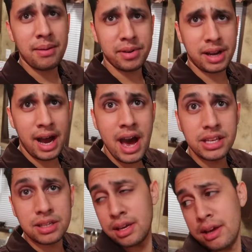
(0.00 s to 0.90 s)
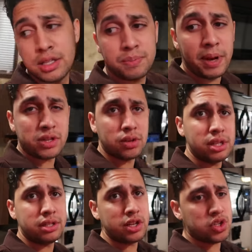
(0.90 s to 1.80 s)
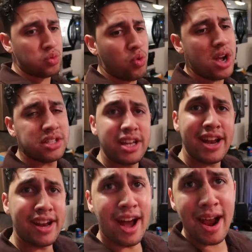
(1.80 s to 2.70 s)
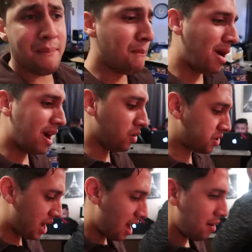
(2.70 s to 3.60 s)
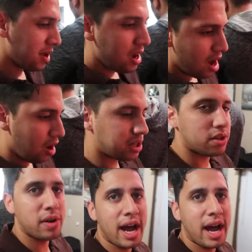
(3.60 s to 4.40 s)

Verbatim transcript: have it, guys. Special edition Wednesday night mail time. Also,